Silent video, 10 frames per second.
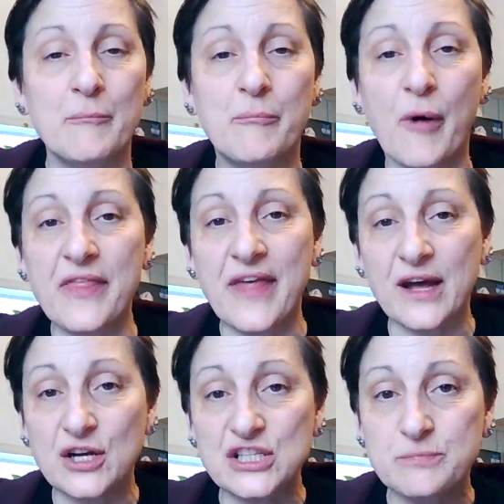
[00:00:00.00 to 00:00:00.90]
But
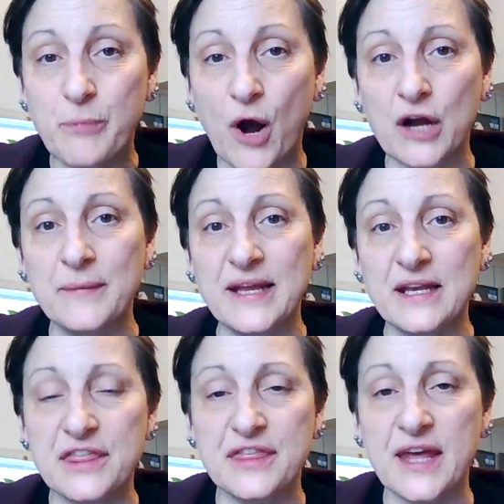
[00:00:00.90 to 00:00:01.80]
that could spark me
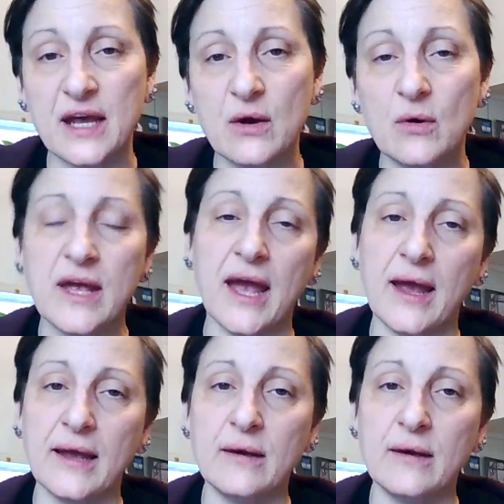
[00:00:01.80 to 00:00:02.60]
to think, okay,